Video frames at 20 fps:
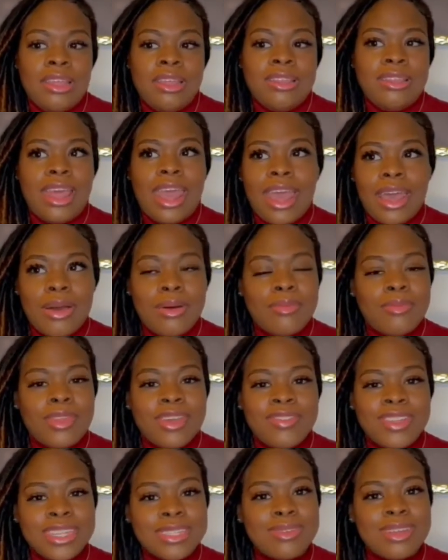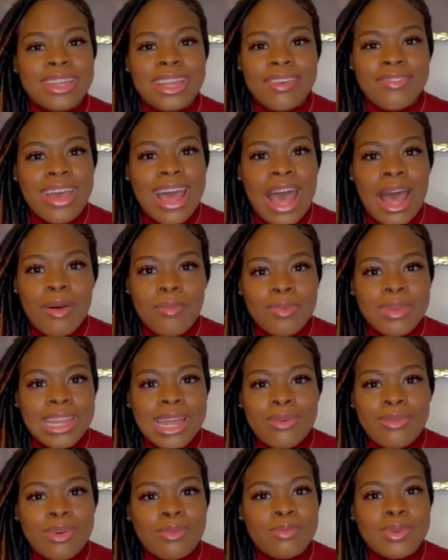damn, if this would have never happened, I
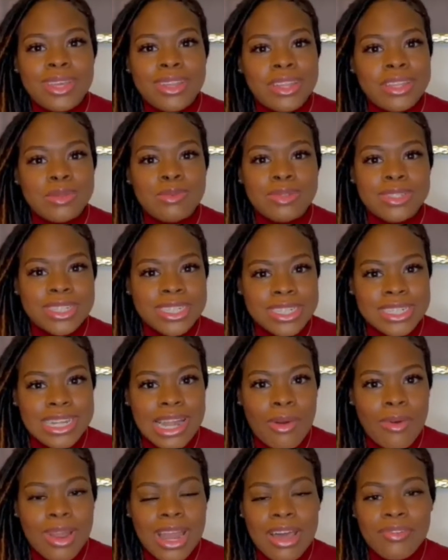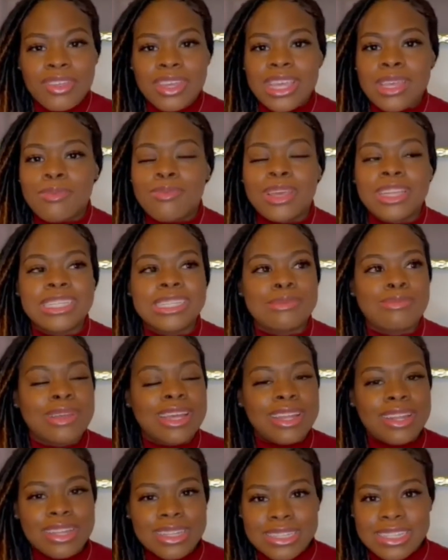won't be in this position. I won't have to keep
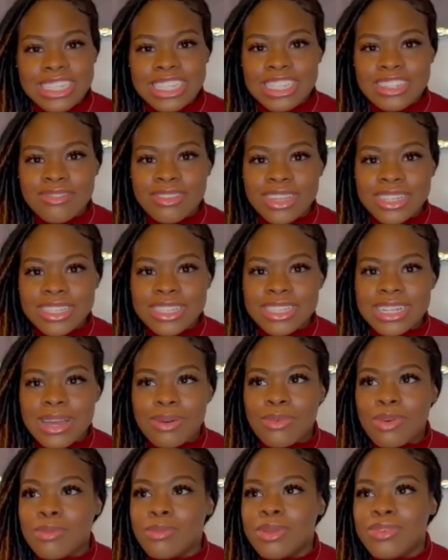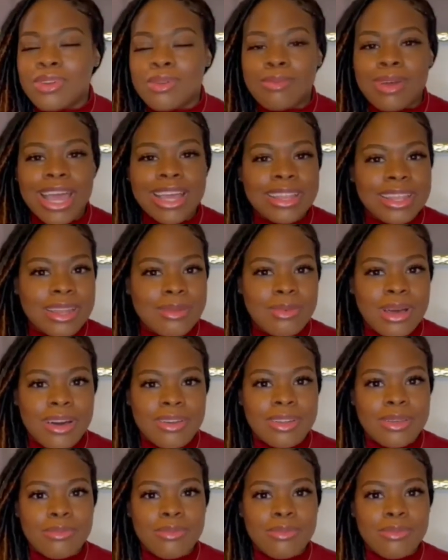explaining the situation. I won't be reminded about it.